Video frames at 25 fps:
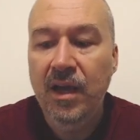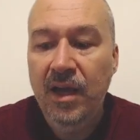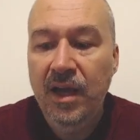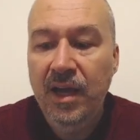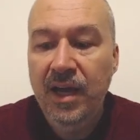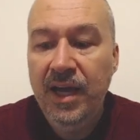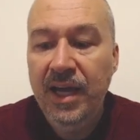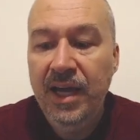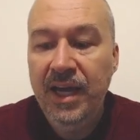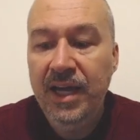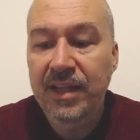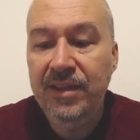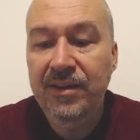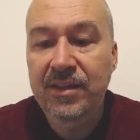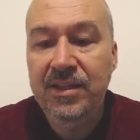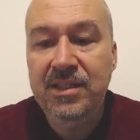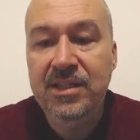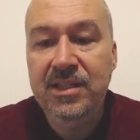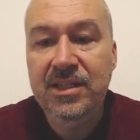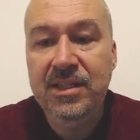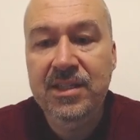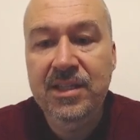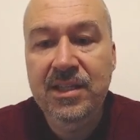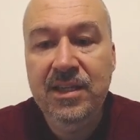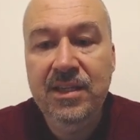And this
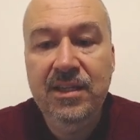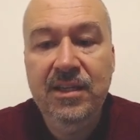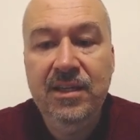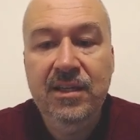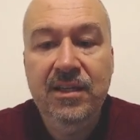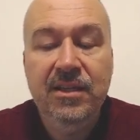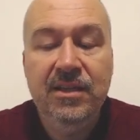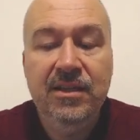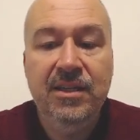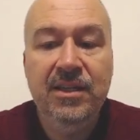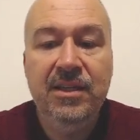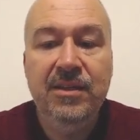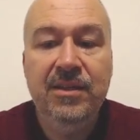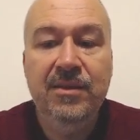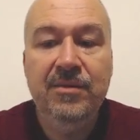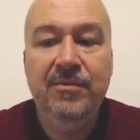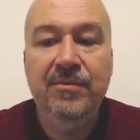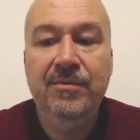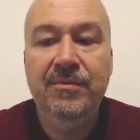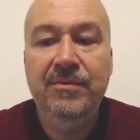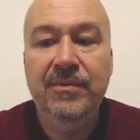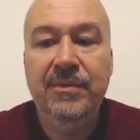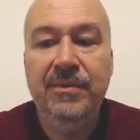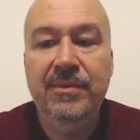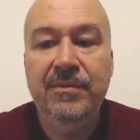is
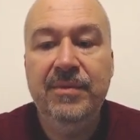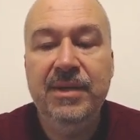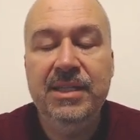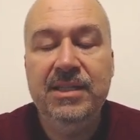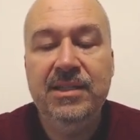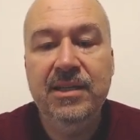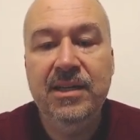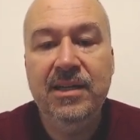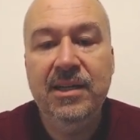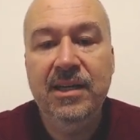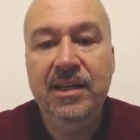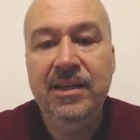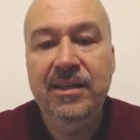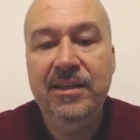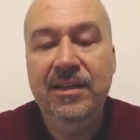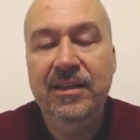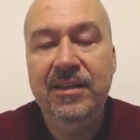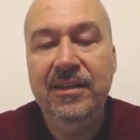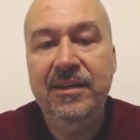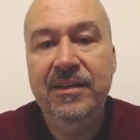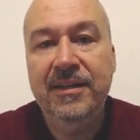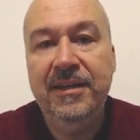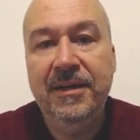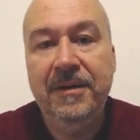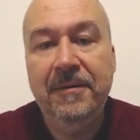basically
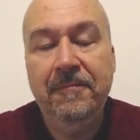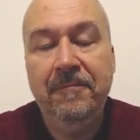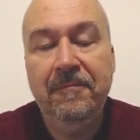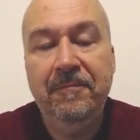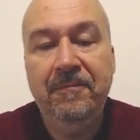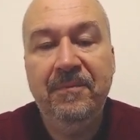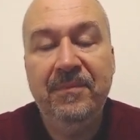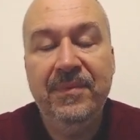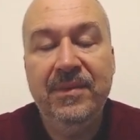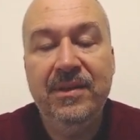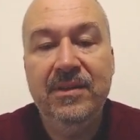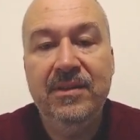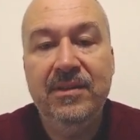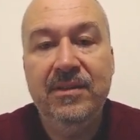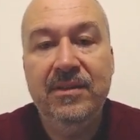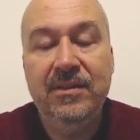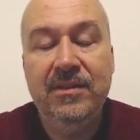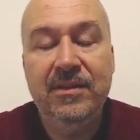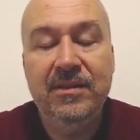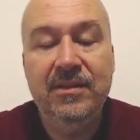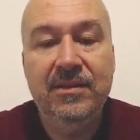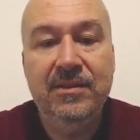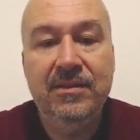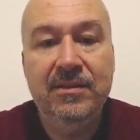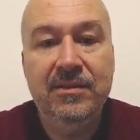the
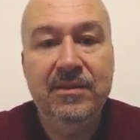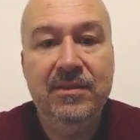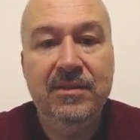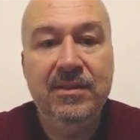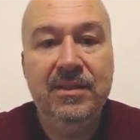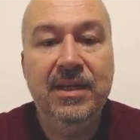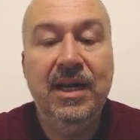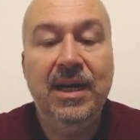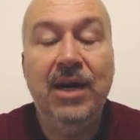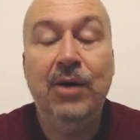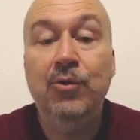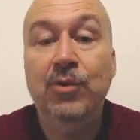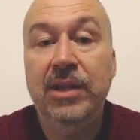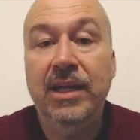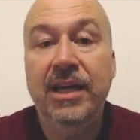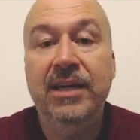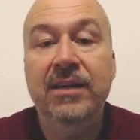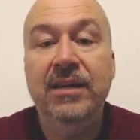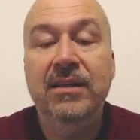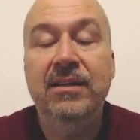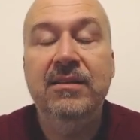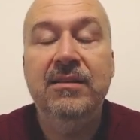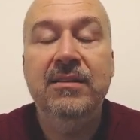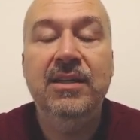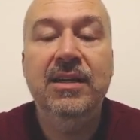the
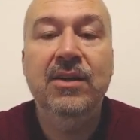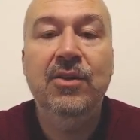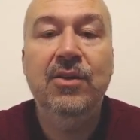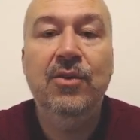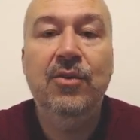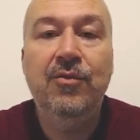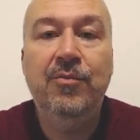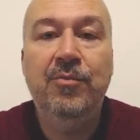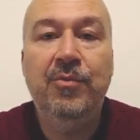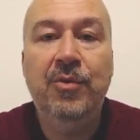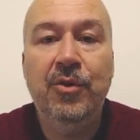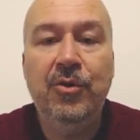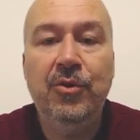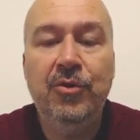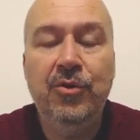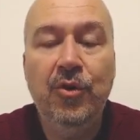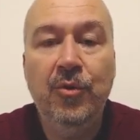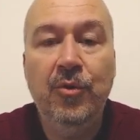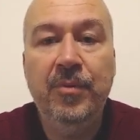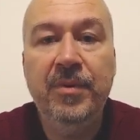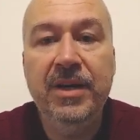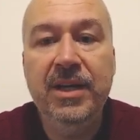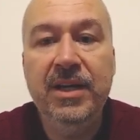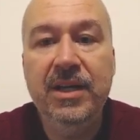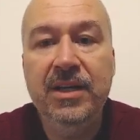outline, yeah, of both
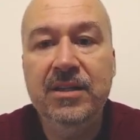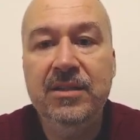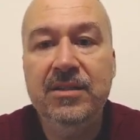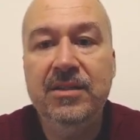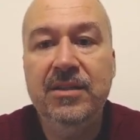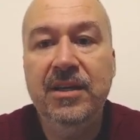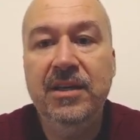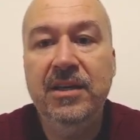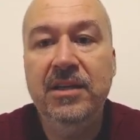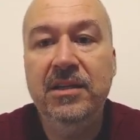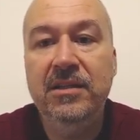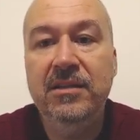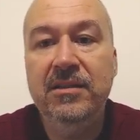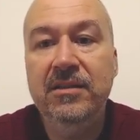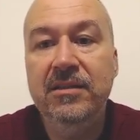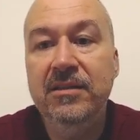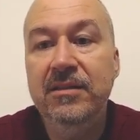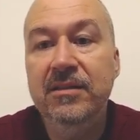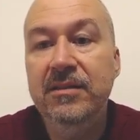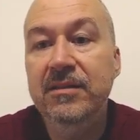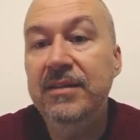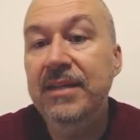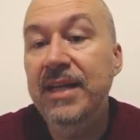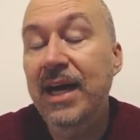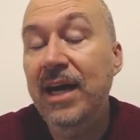openings. And
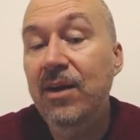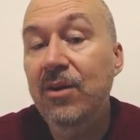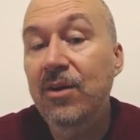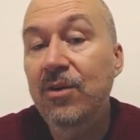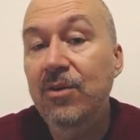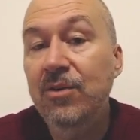now,